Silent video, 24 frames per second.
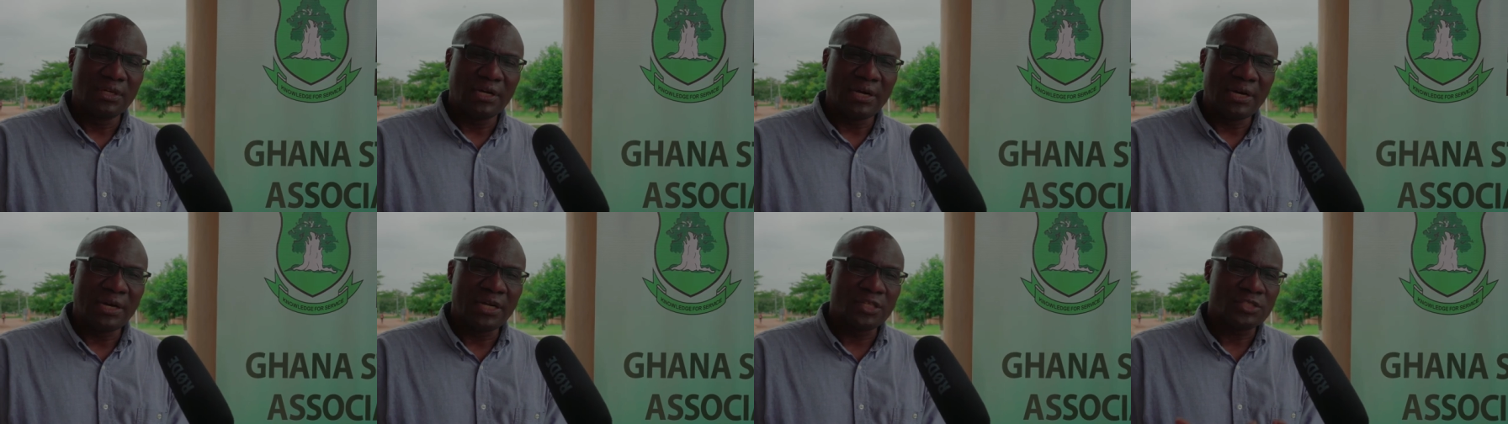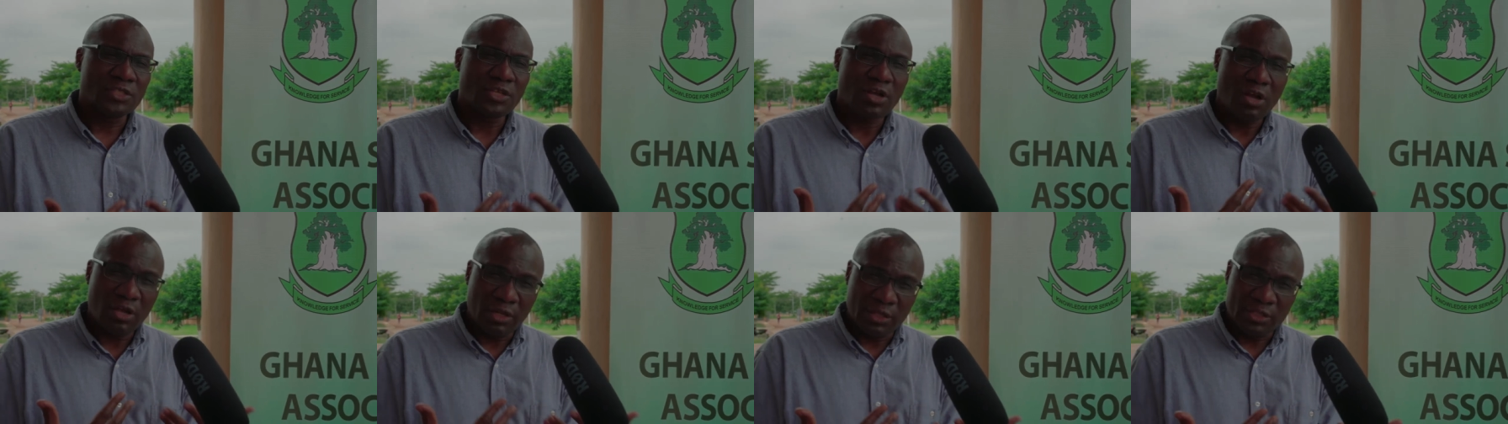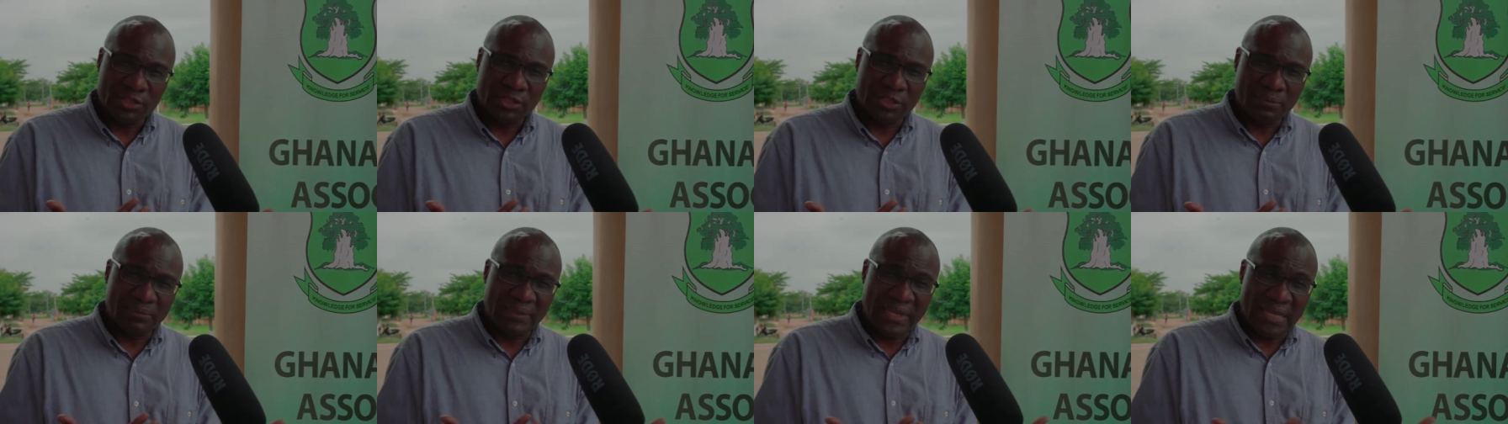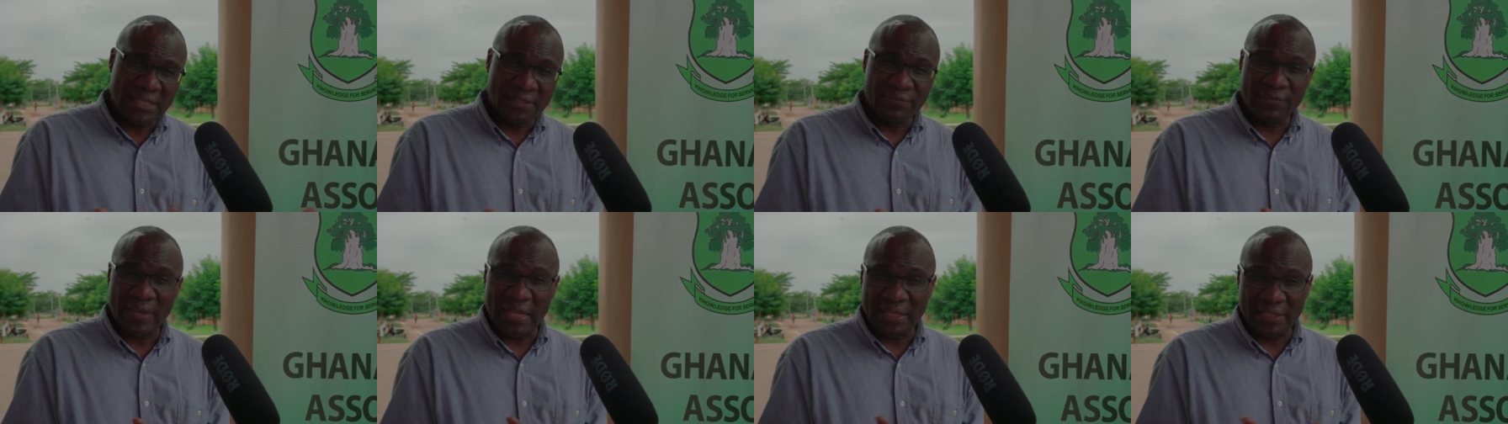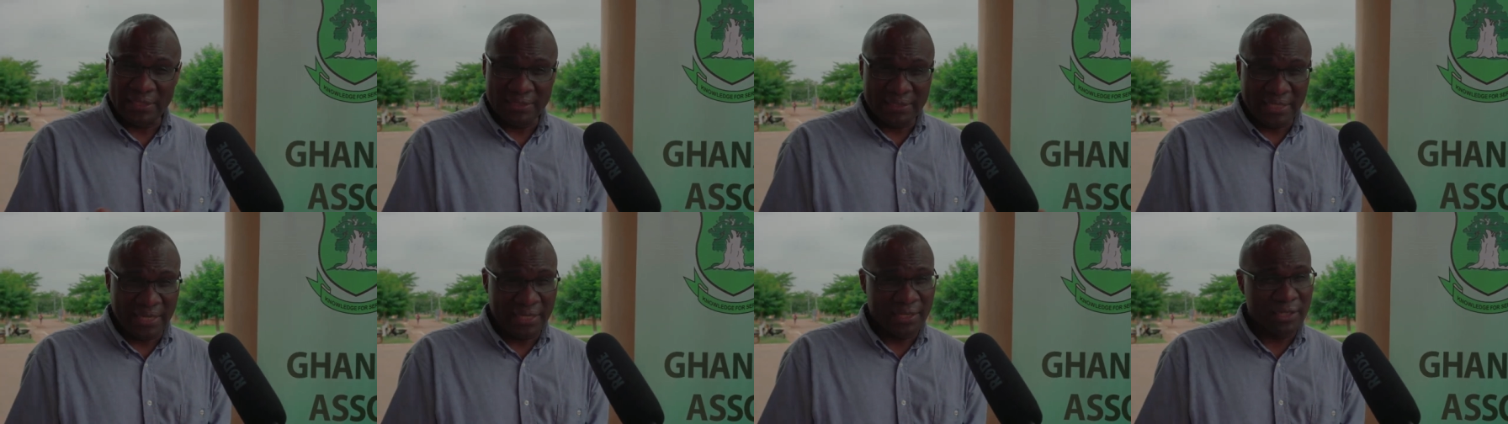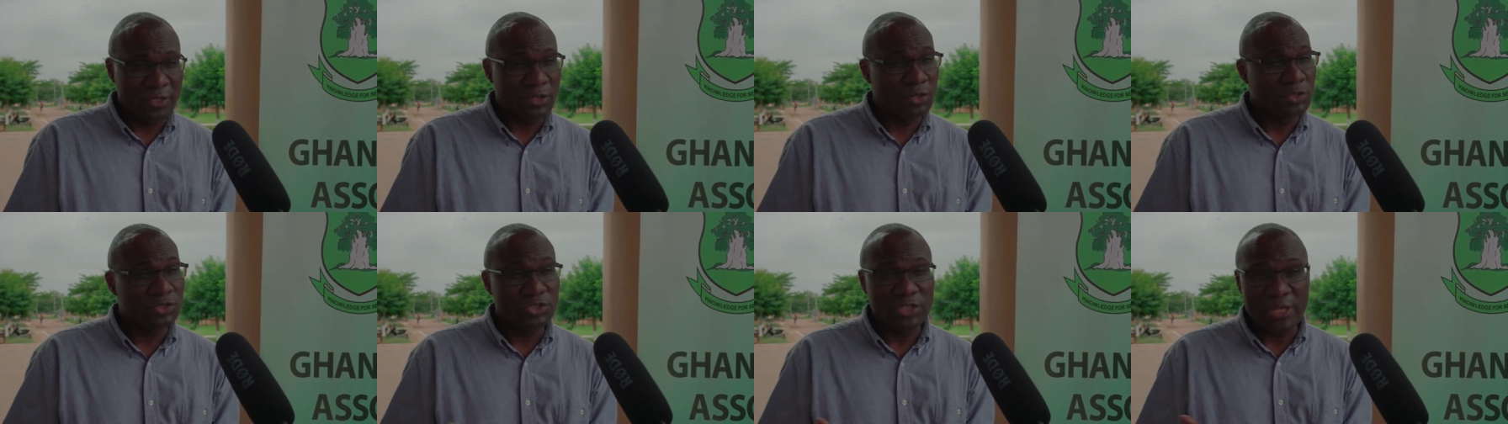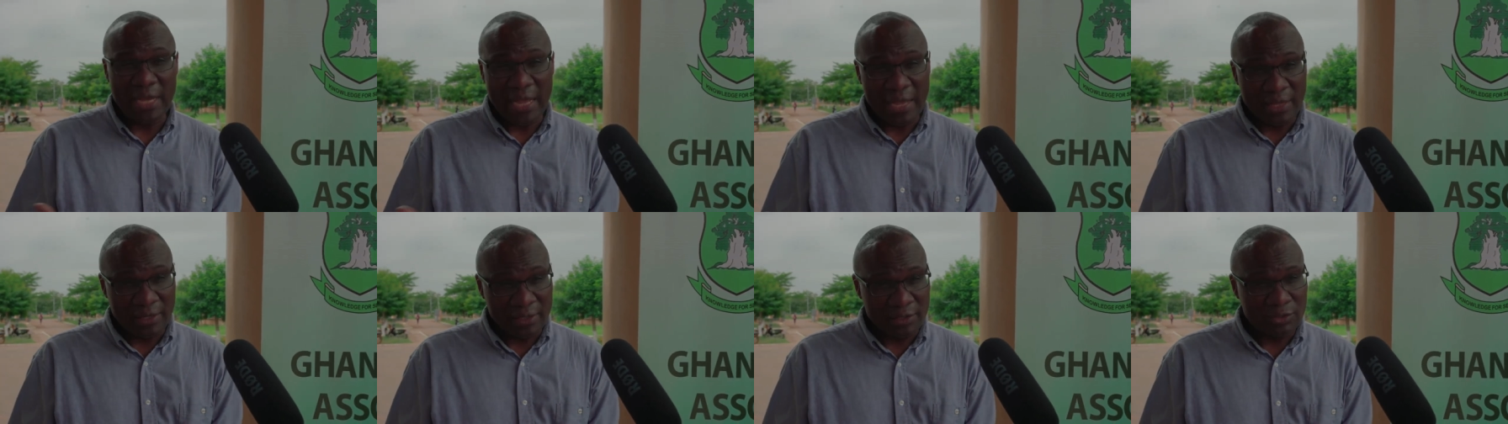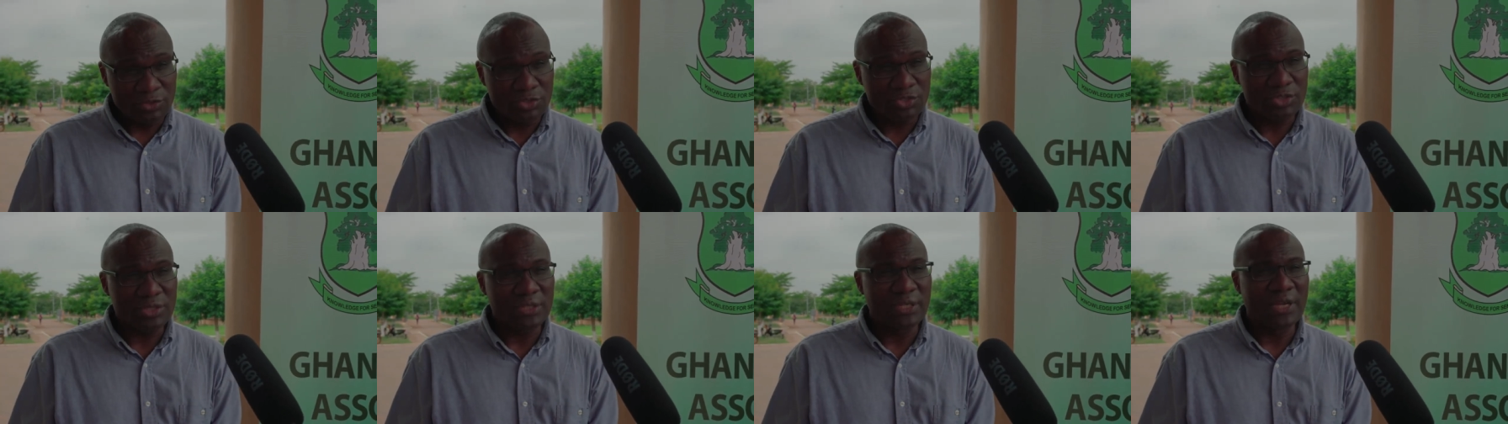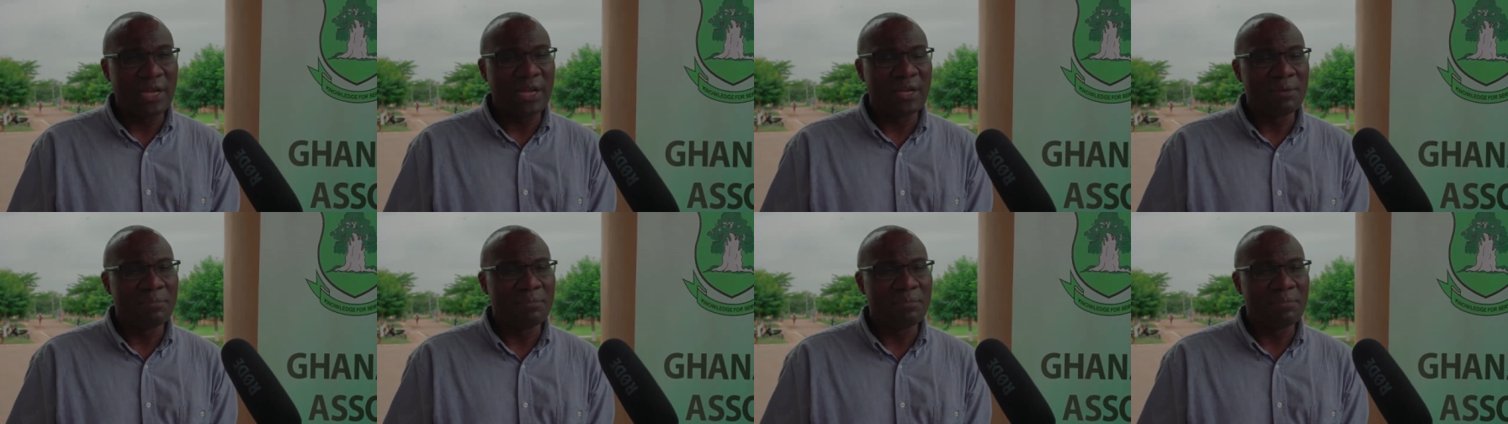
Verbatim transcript: our scholarship gets validated or challenged uh,